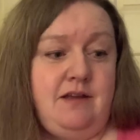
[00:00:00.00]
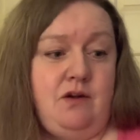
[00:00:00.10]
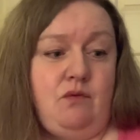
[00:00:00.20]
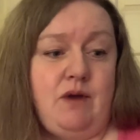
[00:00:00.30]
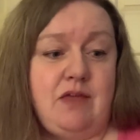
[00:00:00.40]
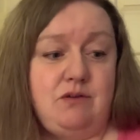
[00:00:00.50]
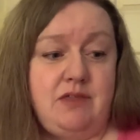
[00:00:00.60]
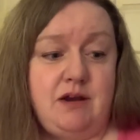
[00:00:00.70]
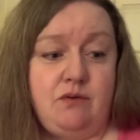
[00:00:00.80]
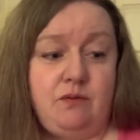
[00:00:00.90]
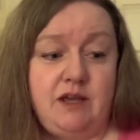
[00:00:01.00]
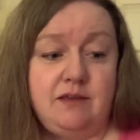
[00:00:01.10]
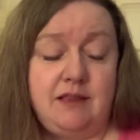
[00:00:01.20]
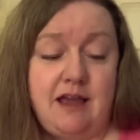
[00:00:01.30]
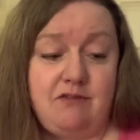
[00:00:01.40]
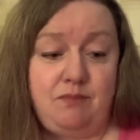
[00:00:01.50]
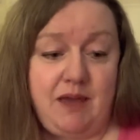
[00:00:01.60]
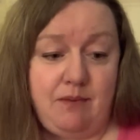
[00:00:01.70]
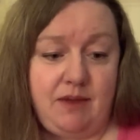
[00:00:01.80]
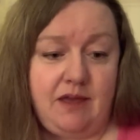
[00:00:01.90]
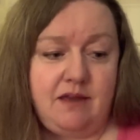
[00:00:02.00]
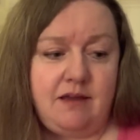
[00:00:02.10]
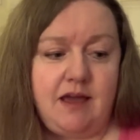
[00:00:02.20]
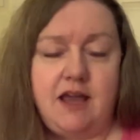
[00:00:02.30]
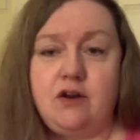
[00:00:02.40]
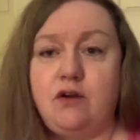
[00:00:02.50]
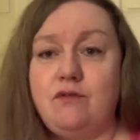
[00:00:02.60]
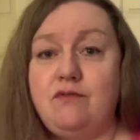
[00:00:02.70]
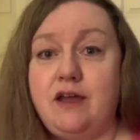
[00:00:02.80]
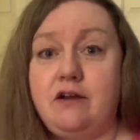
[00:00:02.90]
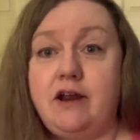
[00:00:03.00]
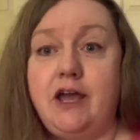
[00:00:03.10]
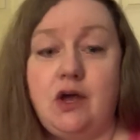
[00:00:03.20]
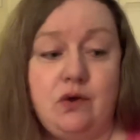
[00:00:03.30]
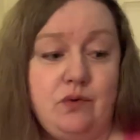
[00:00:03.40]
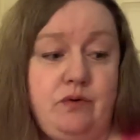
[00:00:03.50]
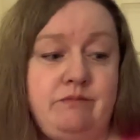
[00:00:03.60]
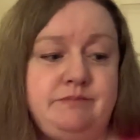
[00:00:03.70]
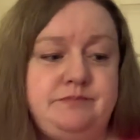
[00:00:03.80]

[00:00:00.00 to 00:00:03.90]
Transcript: rather than a real live baby and her very own.